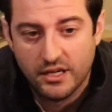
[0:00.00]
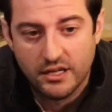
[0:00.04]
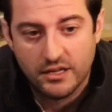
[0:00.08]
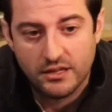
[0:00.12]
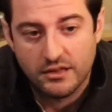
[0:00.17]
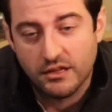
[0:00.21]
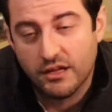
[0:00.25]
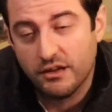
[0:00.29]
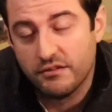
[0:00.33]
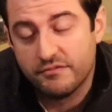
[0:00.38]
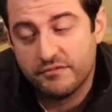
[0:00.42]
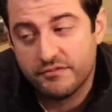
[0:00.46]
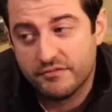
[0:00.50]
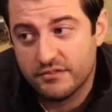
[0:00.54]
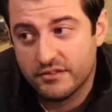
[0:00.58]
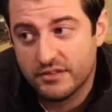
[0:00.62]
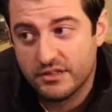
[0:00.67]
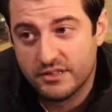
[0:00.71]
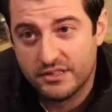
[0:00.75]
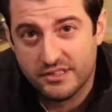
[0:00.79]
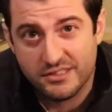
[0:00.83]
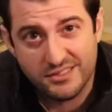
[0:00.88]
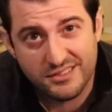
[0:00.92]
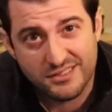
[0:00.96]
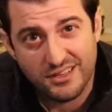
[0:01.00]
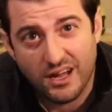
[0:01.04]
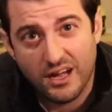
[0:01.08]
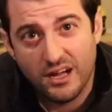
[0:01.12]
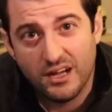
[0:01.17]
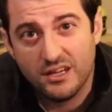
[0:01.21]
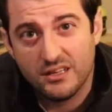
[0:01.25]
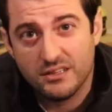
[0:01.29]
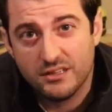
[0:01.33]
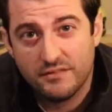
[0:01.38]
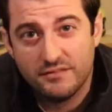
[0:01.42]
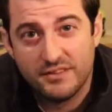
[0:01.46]
Love the
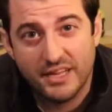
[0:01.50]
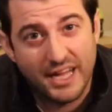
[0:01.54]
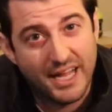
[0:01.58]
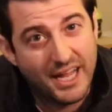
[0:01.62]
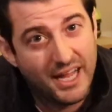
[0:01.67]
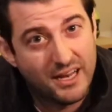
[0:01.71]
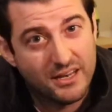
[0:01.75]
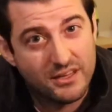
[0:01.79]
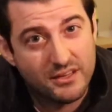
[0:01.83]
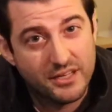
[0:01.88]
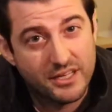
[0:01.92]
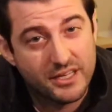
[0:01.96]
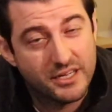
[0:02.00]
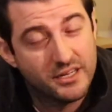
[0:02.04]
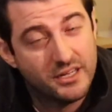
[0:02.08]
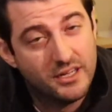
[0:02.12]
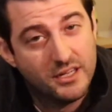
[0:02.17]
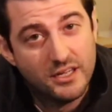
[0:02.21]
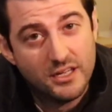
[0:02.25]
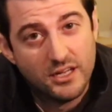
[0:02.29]
style, love the handling.